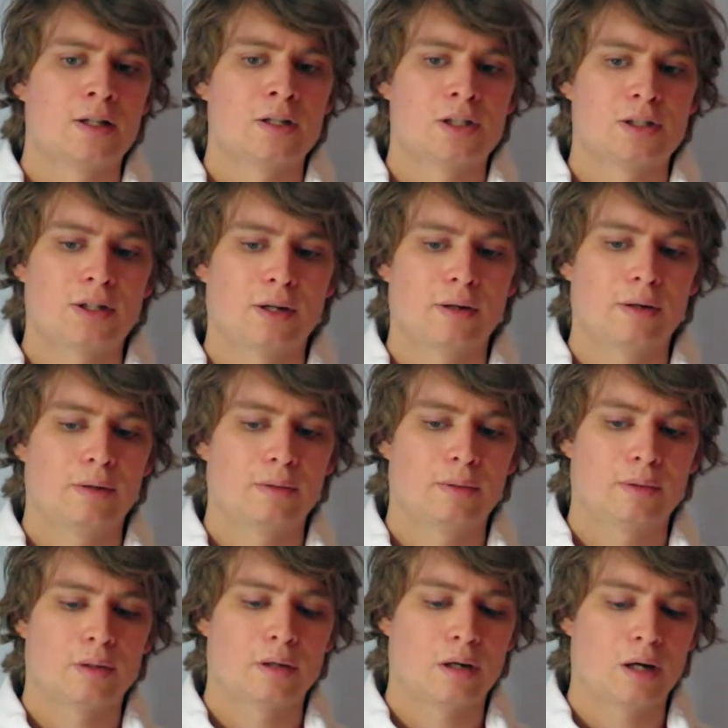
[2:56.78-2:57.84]
So
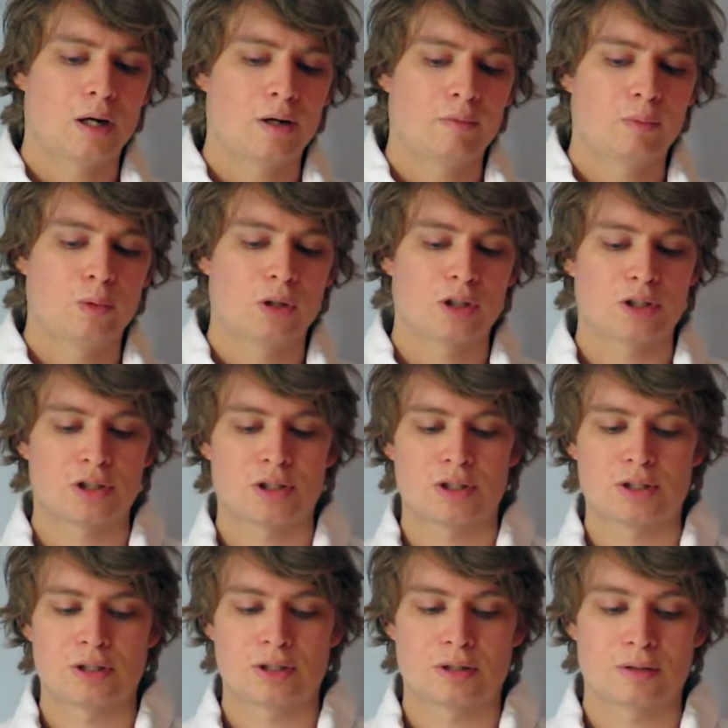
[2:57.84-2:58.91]
I've
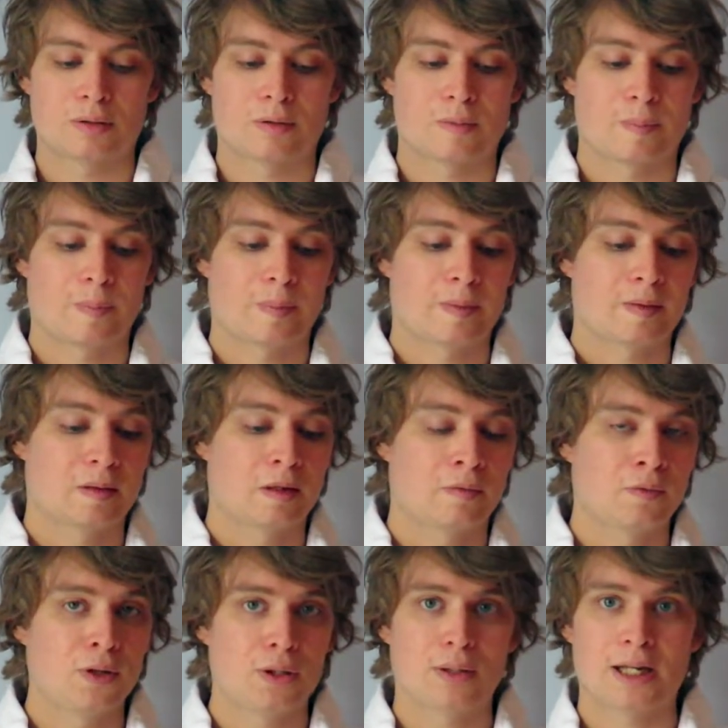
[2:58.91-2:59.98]
watched a
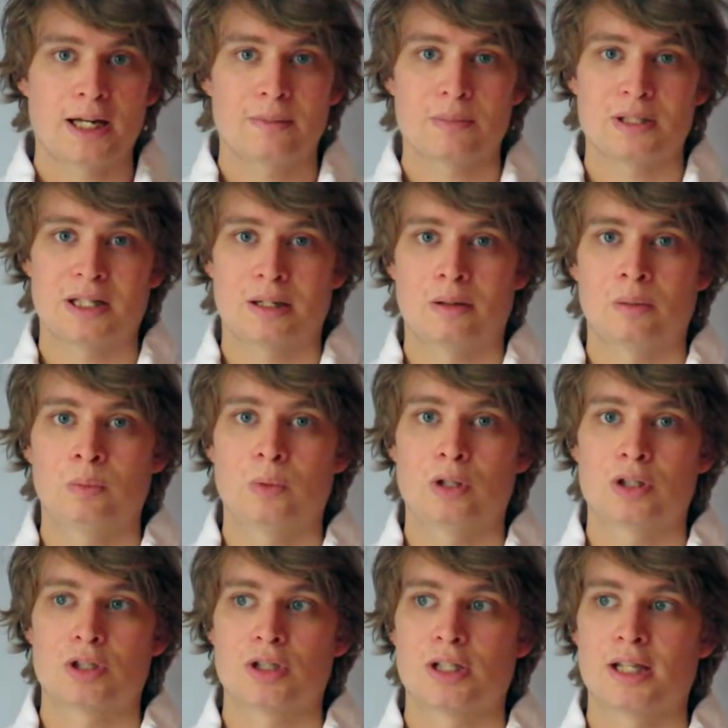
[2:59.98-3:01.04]
few games now. I've
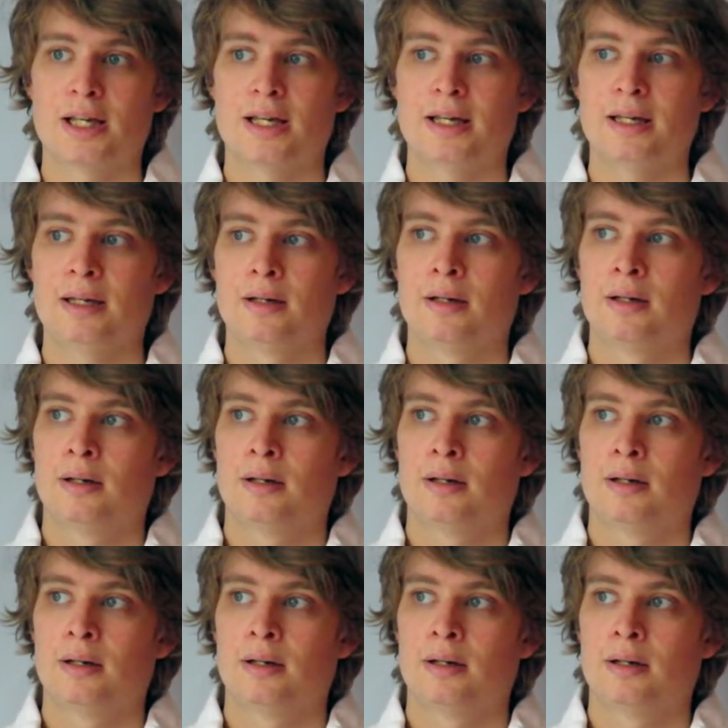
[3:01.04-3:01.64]
watched the